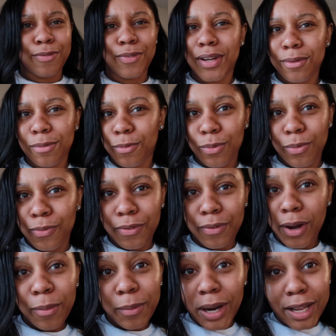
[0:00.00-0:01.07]
Fuck,
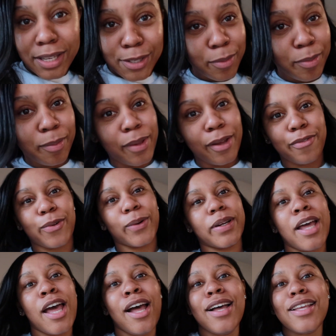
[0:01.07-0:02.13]
fuck would I still be mad for?
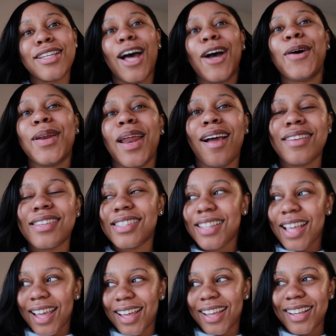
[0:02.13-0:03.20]
So I go
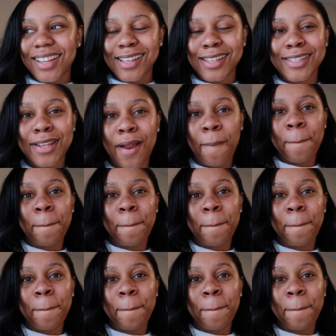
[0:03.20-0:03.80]
downstairs.